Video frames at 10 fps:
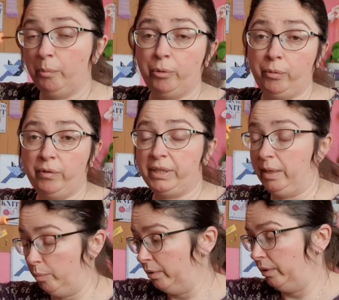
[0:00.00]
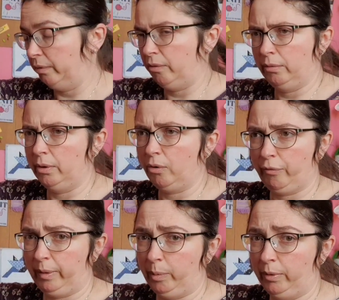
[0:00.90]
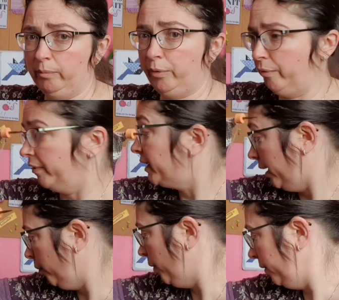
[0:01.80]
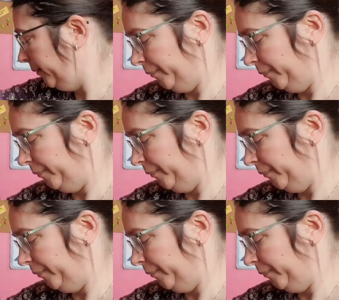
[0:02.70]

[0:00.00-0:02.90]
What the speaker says: Progress Keeper, not Creeper, Progress Keeper.